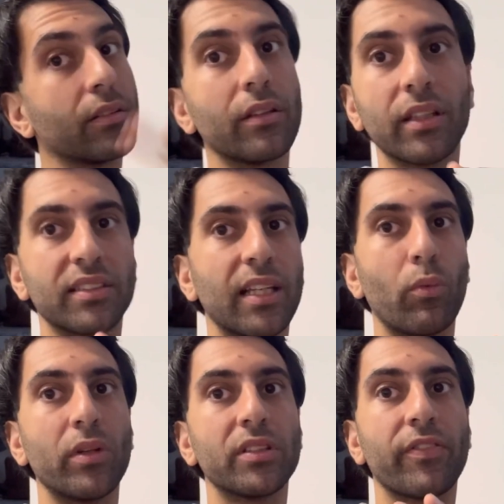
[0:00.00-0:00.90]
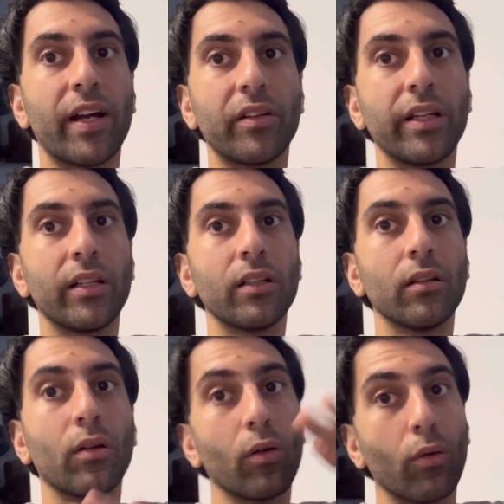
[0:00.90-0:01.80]
let's say one's found here,
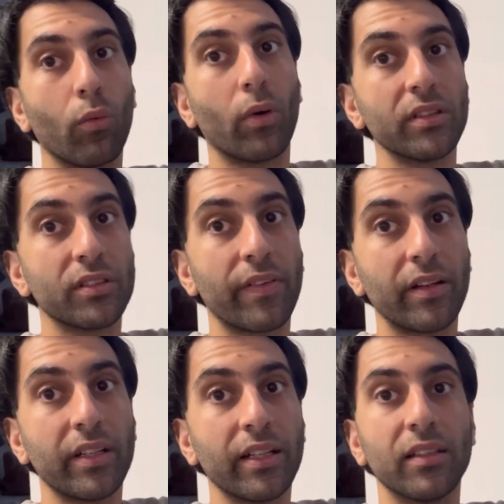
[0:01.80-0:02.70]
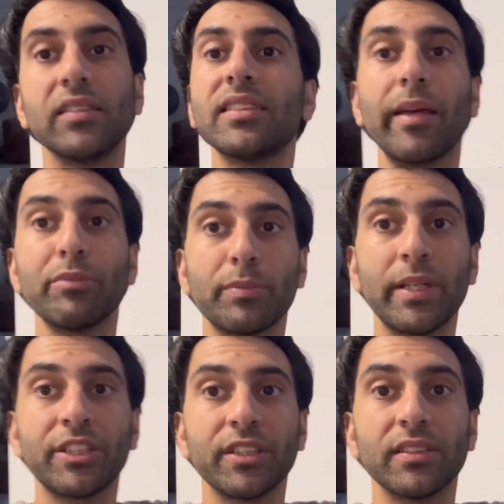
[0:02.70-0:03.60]
one's found here, same
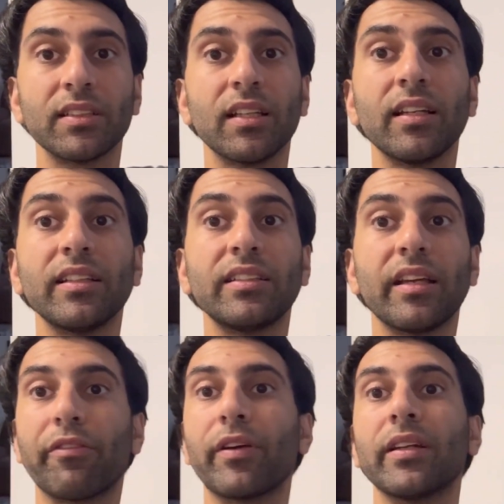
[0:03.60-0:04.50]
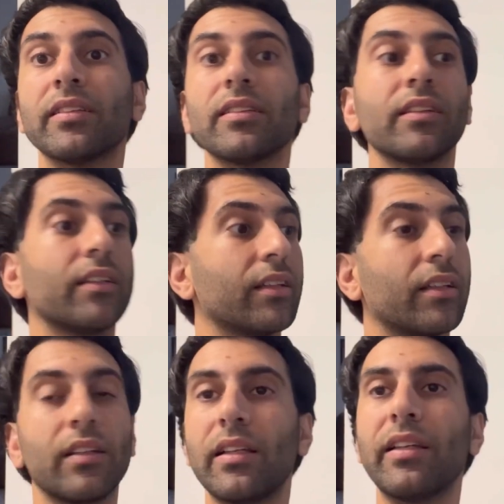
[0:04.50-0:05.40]
species, different
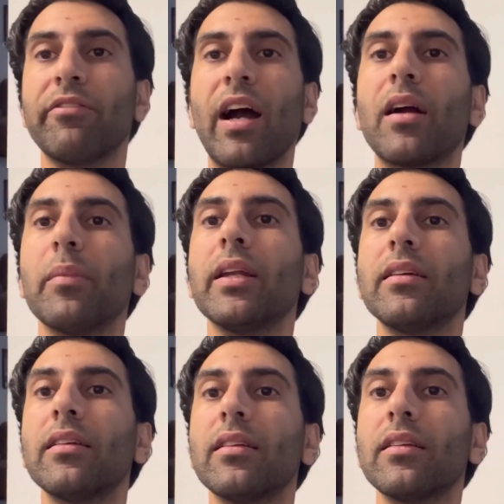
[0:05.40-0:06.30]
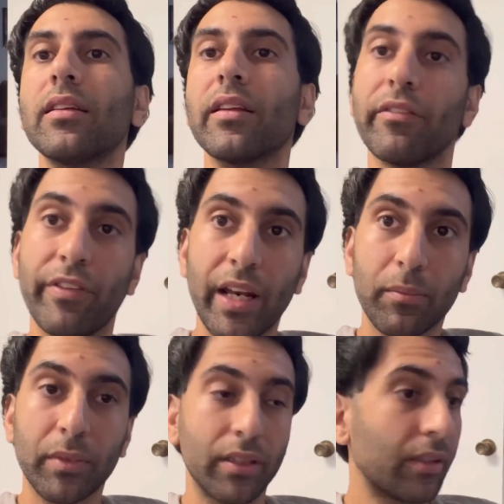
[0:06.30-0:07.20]
environment, the
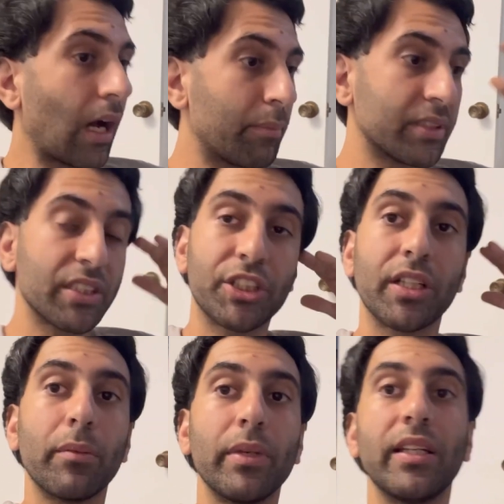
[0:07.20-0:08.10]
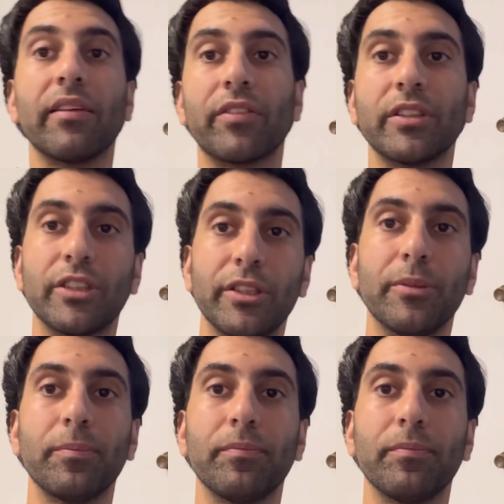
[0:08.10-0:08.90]
venom composition can be different too.